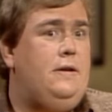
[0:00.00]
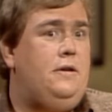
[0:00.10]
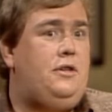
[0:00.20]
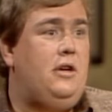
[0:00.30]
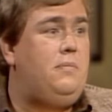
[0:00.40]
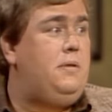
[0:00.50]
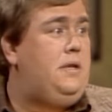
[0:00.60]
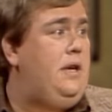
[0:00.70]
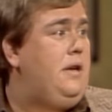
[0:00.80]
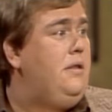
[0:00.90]
Sheldon
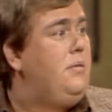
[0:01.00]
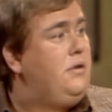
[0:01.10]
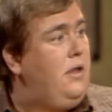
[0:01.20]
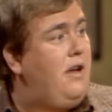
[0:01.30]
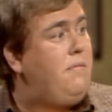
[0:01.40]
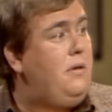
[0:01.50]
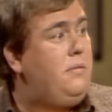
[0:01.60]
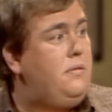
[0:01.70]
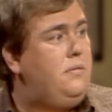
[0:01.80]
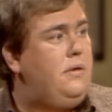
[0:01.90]
Patinkin. There was a lot of
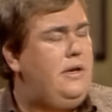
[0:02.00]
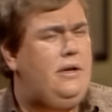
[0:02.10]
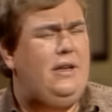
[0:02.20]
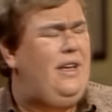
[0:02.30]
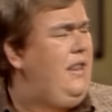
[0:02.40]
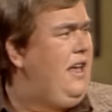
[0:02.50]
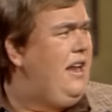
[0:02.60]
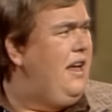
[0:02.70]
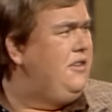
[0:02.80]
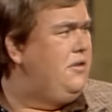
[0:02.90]
people who, I think Ed
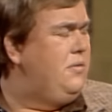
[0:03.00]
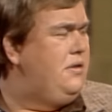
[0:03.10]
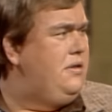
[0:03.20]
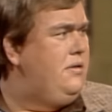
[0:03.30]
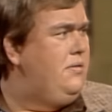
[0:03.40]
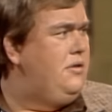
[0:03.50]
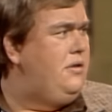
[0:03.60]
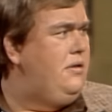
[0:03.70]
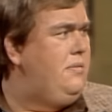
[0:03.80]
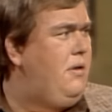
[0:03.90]
Asner was
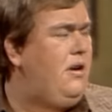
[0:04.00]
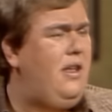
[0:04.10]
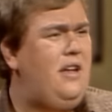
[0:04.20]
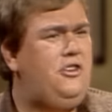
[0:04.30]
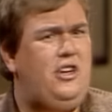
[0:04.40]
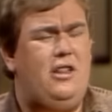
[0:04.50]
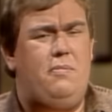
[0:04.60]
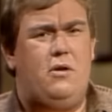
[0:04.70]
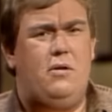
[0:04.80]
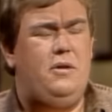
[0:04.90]
part of that, Shelley
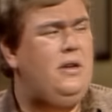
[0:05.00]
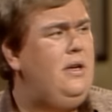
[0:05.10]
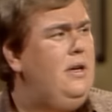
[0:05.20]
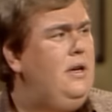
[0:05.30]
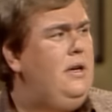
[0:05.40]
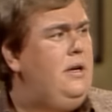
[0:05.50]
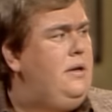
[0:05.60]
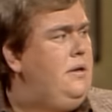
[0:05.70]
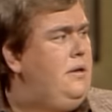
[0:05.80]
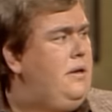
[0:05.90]
Berman. Harry
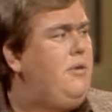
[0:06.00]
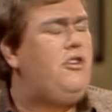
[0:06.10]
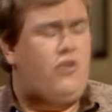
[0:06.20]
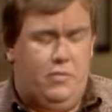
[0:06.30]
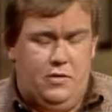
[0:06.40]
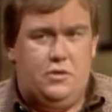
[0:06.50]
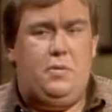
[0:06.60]
Truman. Harry Truman was